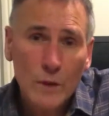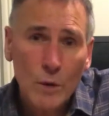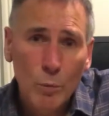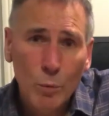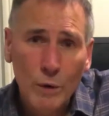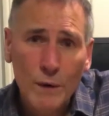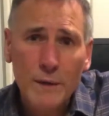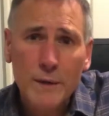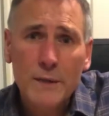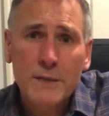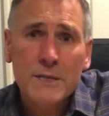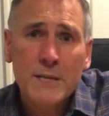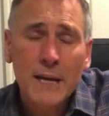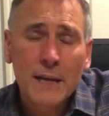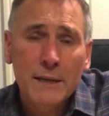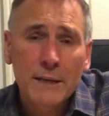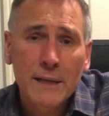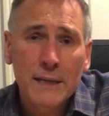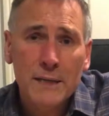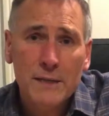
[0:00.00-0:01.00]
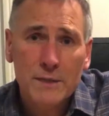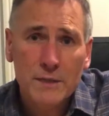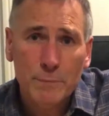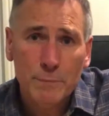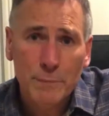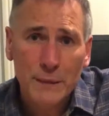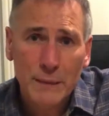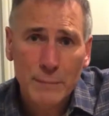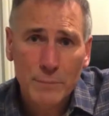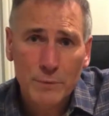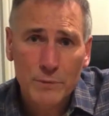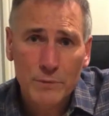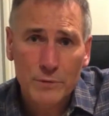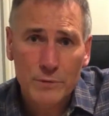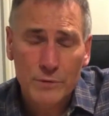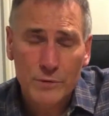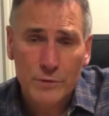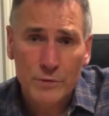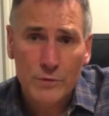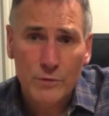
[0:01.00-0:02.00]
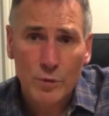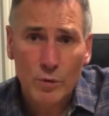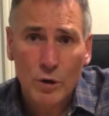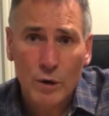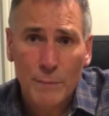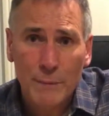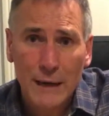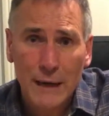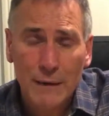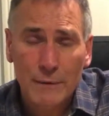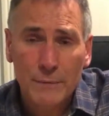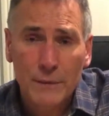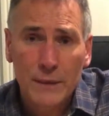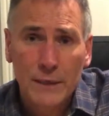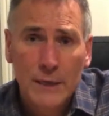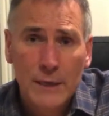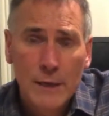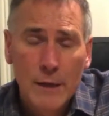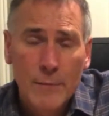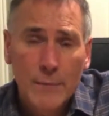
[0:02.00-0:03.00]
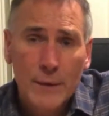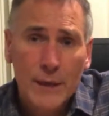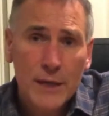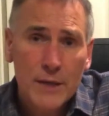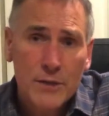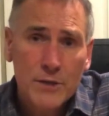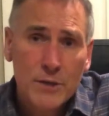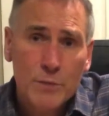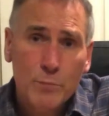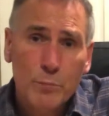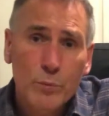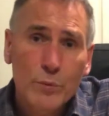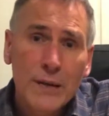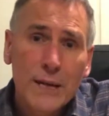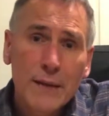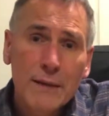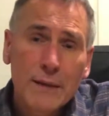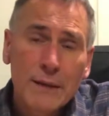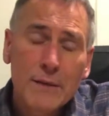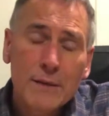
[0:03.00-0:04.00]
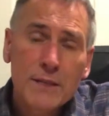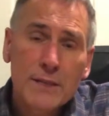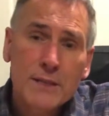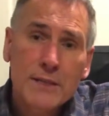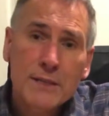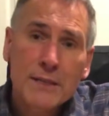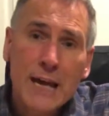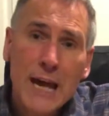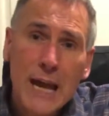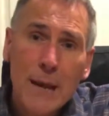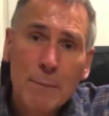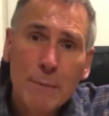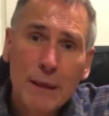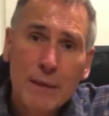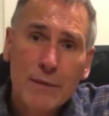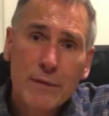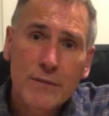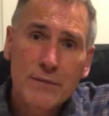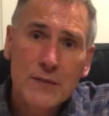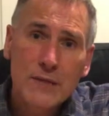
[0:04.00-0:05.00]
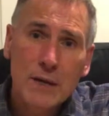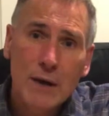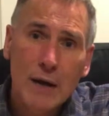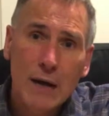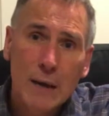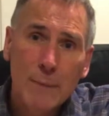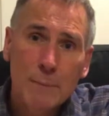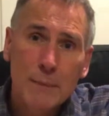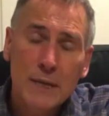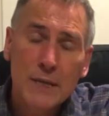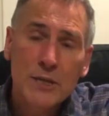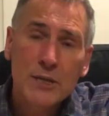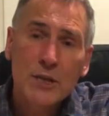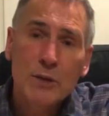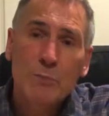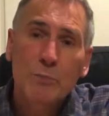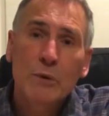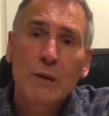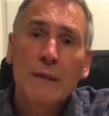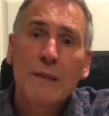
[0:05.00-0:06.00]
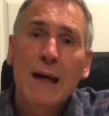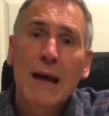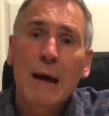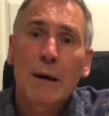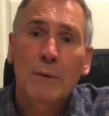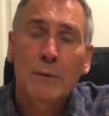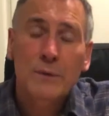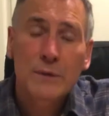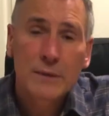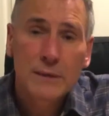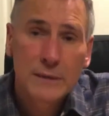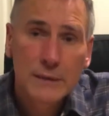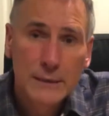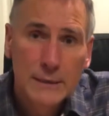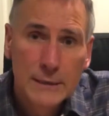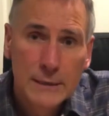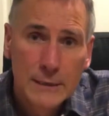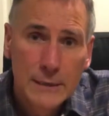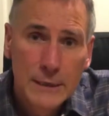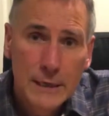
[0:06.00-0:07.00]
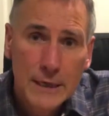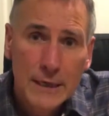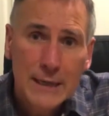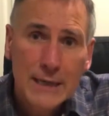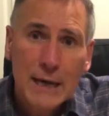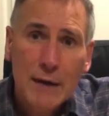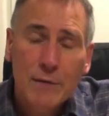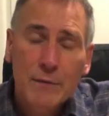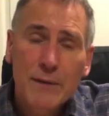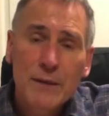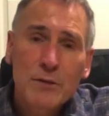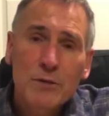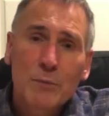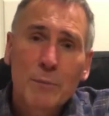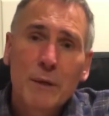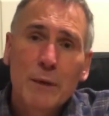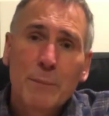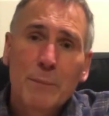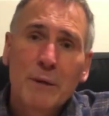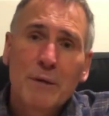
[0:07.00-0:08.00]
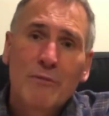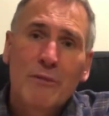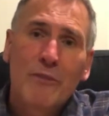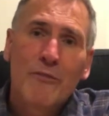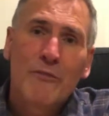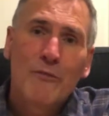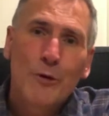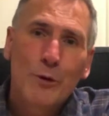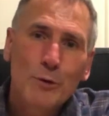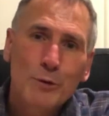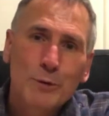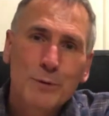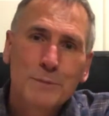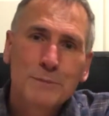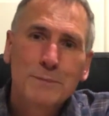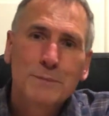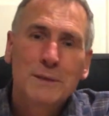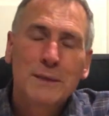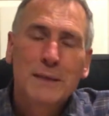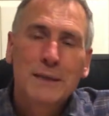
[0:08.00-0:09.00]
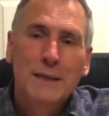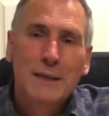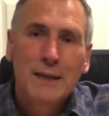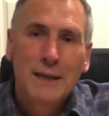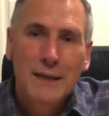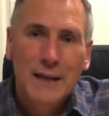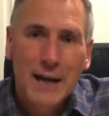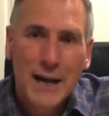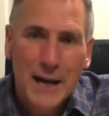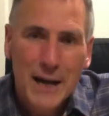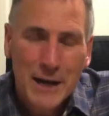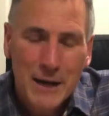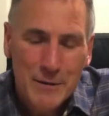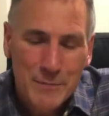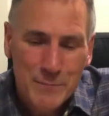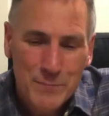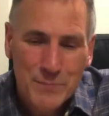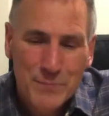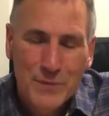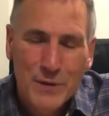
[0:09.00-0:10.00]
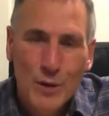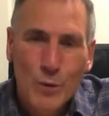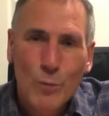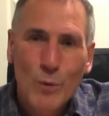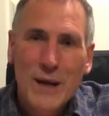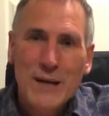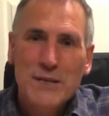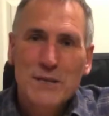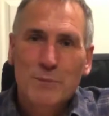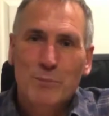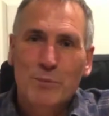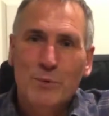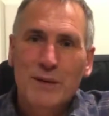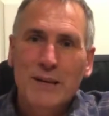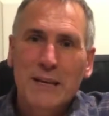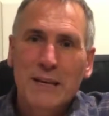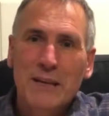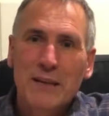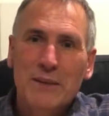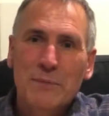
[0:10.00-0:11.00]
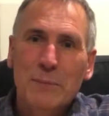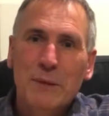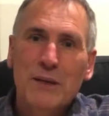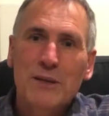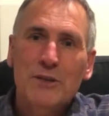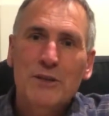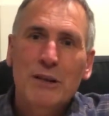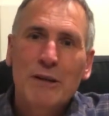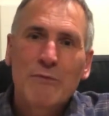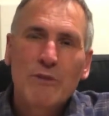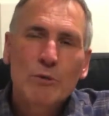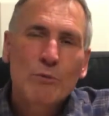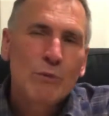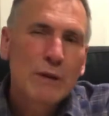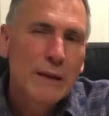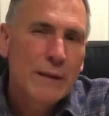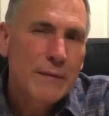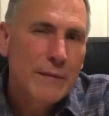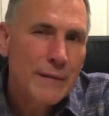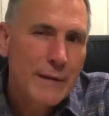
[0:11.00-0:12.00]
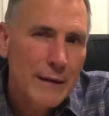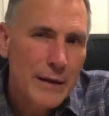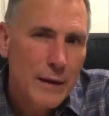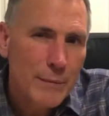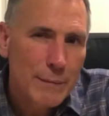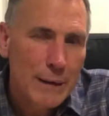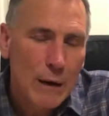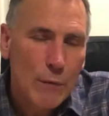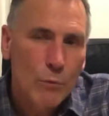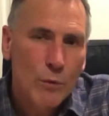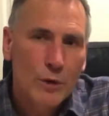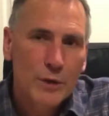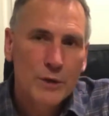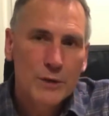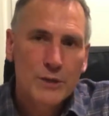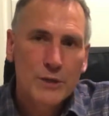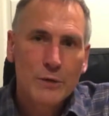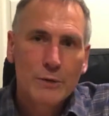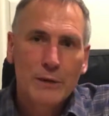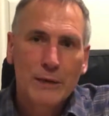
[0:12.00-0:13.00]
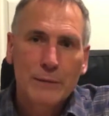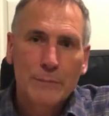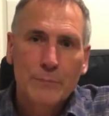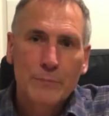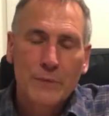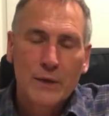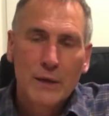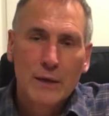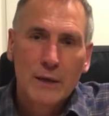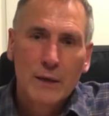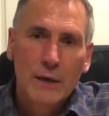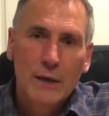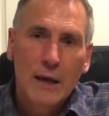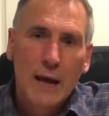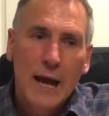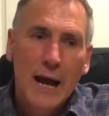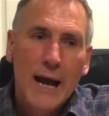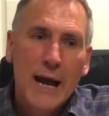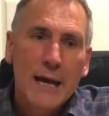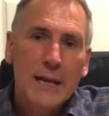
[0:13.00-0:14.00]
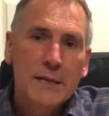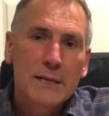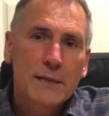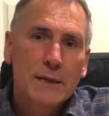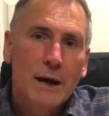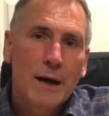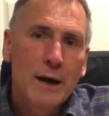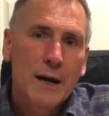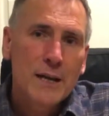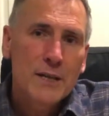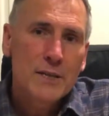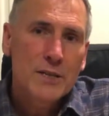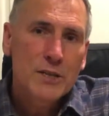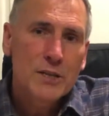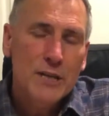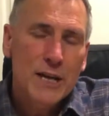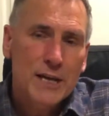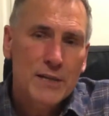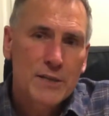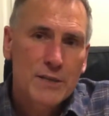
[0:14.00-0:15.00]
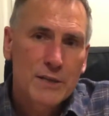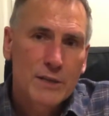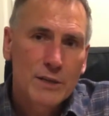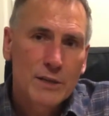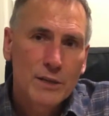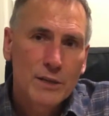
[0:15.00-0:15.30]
one of the techniques that people talk about is to breathe in the same length of time as you breathe out. Now this will be a bit of a foreign way to breathe because you're having to really think about what you're doing. And I suggest that